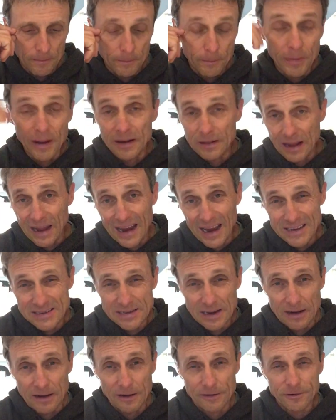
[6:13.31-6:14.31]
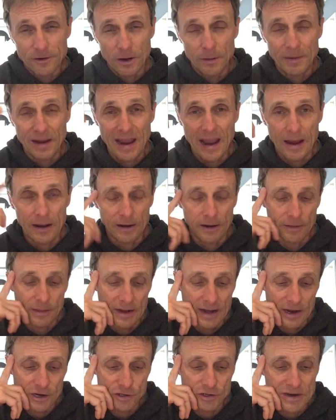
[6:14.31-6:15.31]
But like I said, it's going to be handy in the
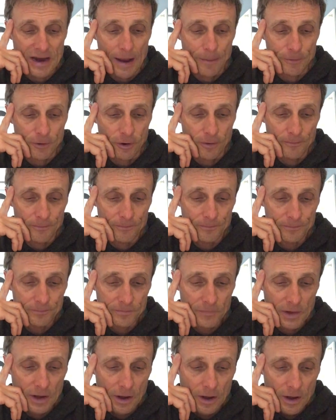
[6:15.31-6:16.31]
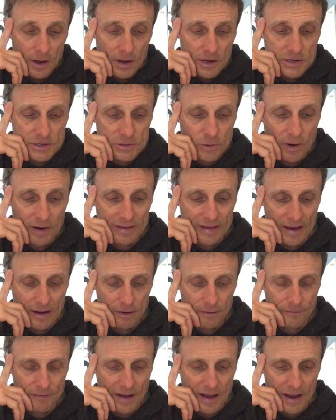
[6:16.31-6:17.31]
next chapter. So
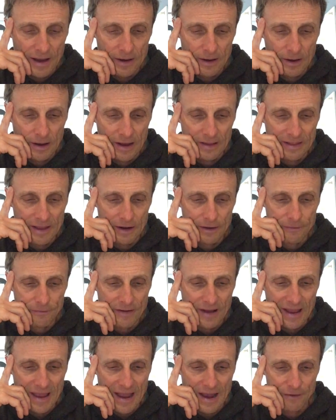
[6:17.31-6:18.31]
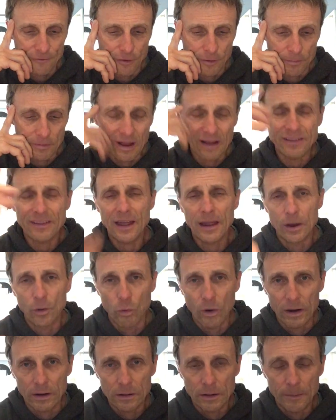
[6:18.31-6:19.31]
identify adverb. I'll tell you
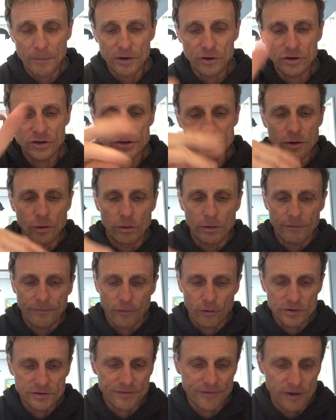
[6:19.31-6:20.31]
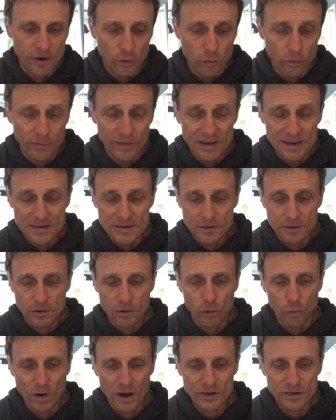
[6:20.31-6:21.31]
what, let me just do the first few of these
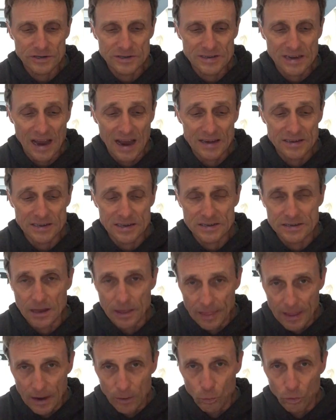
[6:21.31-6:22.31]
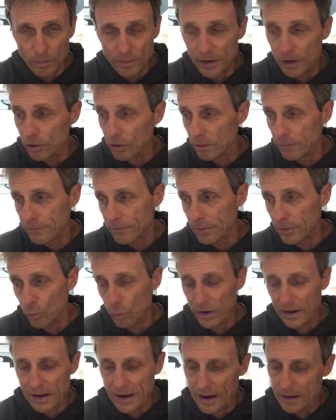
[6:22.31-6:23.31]
2 exercises and then we'll be good for the
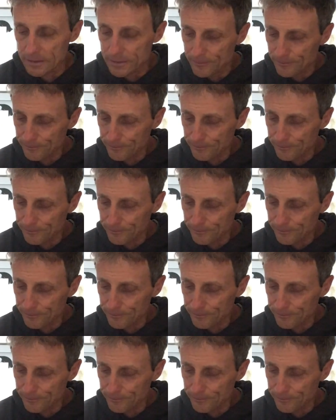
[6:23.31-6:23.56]
weekend.